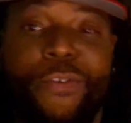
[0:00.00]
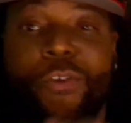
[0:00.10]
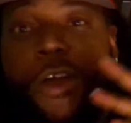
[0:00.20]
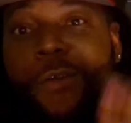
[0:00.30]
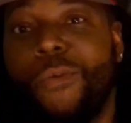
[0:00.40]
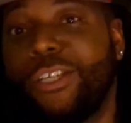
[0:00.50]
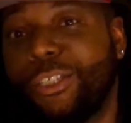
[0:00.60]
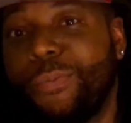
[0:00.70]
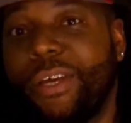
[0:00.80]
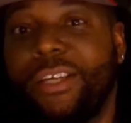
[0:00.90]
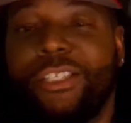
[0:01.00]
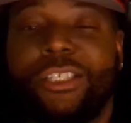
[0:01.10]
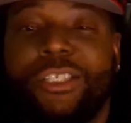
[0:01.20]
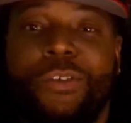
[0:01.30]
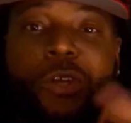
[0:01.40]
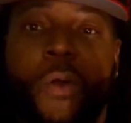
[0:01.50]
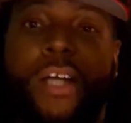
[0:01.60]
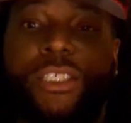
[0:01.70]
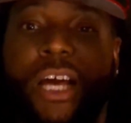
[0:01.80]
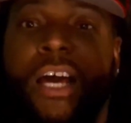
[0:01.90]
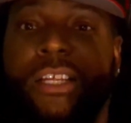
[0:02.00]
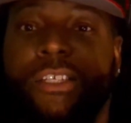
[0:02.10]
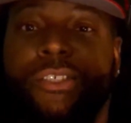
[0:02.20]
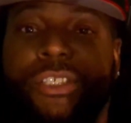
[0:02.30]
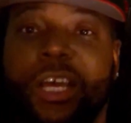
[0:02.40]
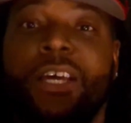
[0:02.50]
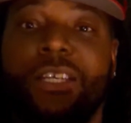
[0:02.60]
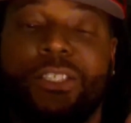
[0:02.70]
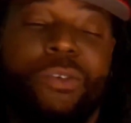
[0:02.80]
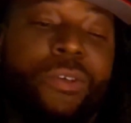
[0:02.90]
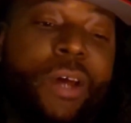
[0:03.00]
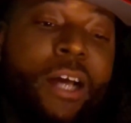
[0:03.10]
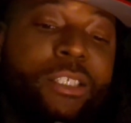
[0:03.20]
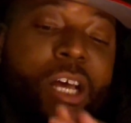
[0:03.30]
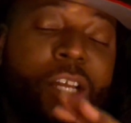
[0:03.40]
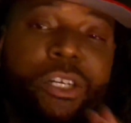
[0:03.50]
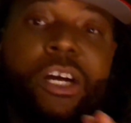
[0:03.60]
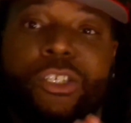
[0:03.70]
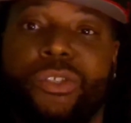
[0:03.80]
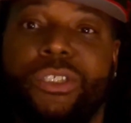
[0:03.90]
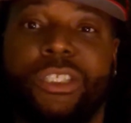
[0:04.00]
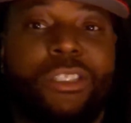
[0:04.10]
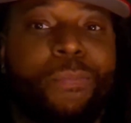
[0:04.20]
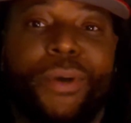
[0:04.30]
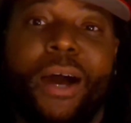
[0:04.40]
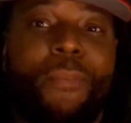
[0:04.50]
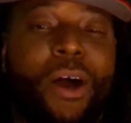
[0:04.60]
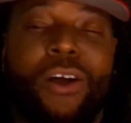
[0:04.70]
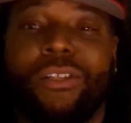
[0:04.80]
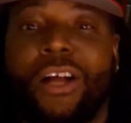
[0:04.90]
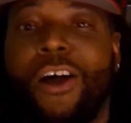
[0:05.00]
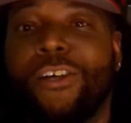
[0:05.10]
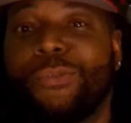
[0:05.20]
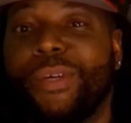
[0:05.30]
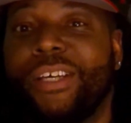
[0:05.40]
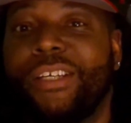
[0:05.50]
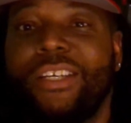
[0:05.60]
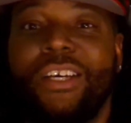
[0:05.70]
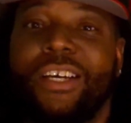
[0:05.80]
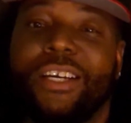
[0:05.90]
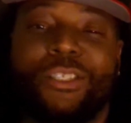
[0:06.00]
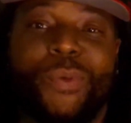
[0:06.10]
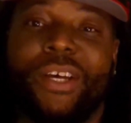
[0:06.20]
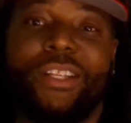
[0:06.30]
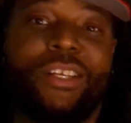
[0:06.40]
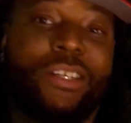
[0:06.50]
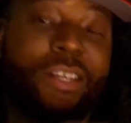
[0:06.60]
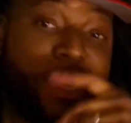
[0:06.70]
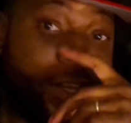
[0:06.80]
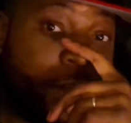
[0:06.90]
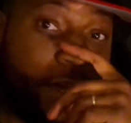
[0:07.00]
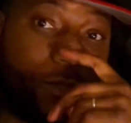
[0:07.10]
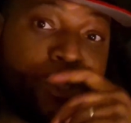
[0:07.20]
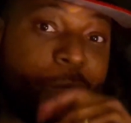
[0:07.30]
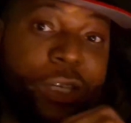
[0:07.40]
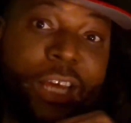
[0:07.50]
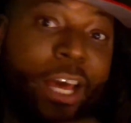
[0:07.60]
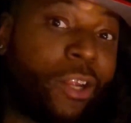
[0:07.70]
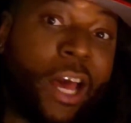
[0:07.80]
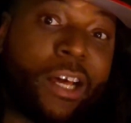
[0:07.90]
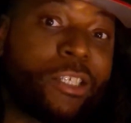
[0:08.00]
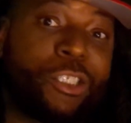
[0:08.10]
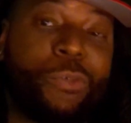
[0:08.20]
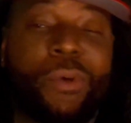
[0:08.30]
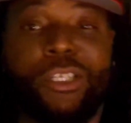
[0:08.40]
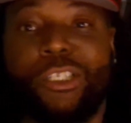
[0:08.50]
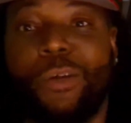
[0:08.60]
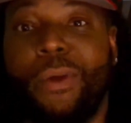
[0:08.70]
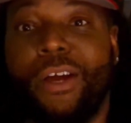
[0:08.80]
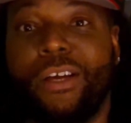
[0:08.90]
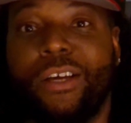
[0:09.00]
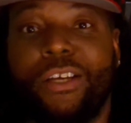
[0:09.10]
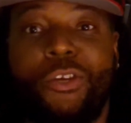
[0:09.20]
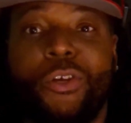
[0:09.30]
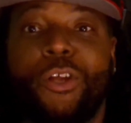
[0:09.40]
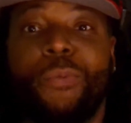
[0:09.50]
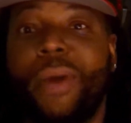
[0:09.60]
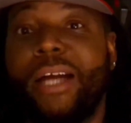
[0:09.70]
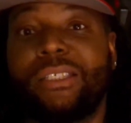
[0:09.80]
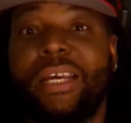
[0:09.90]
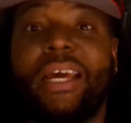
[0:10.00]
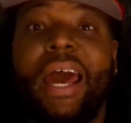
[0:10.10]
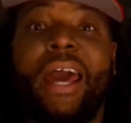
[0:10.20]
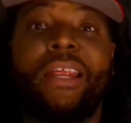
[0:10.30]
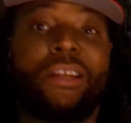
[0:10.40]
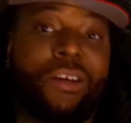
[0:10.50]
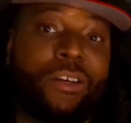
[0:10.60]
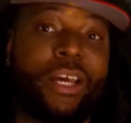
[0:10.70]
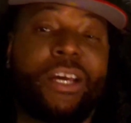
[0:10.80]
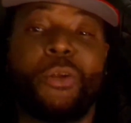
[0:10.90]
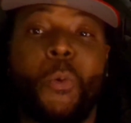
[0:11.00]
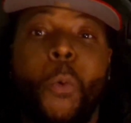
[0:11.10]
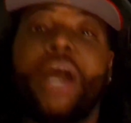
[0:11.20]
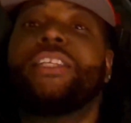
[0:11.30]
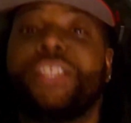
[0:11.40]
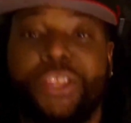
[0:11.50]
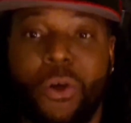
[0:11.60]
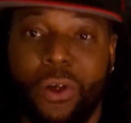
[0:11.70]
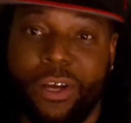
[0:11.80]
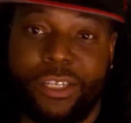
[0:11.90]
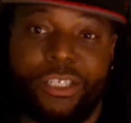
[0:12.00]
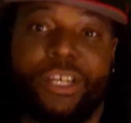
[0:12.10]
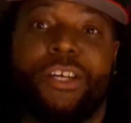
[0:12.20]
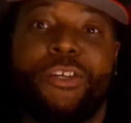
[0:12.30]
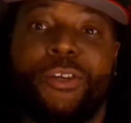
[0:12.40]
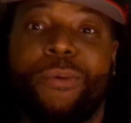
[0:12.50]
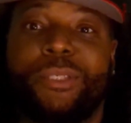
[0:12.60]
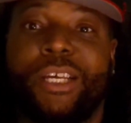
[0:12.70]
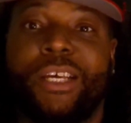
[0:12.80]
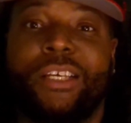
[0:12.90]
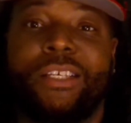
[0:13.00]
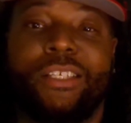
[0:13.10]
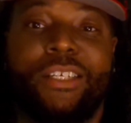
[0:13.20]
if you are in Russia, man, just you go outside of your states or outside of your country, just abide by all the laws, man. Because man, look, they don't treat, they don't like us too much in America. You can only imagine they hated her. They couldn't wait to throw her in jail. You know what I'm saying?